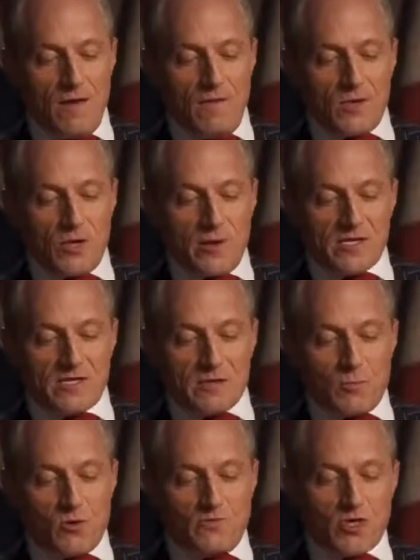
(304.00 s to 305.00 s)
US has
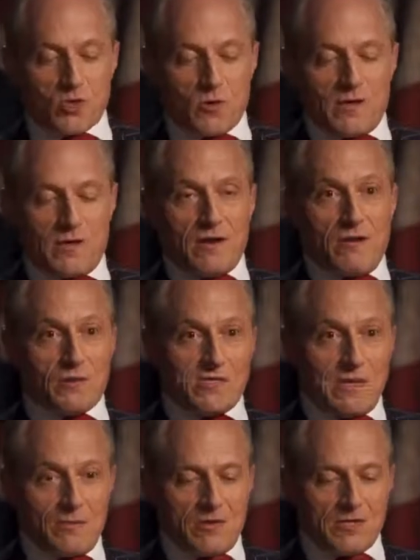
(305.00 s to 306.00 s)
approved a $1 trillion
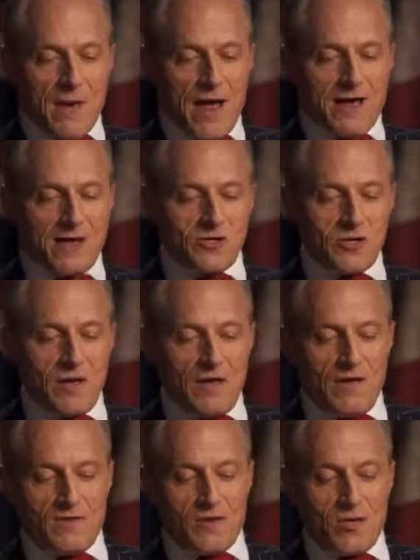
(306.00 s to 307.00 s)
stimulus package.
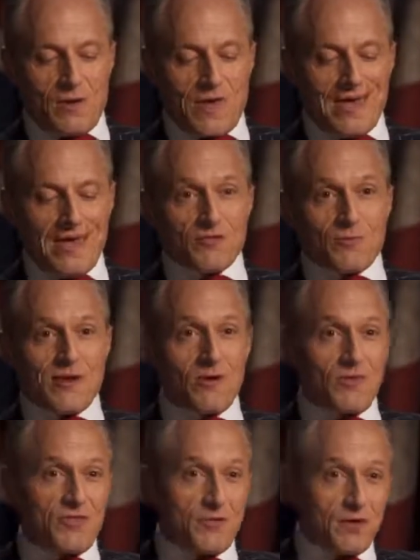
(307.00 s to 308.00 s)
The UK, a
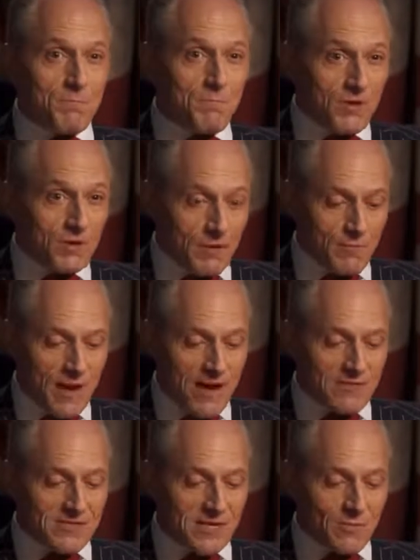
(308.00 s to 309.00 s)
£330 billion
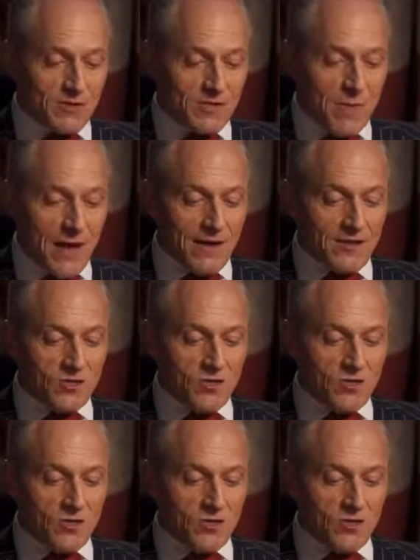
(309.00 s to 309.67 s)
stimulus package.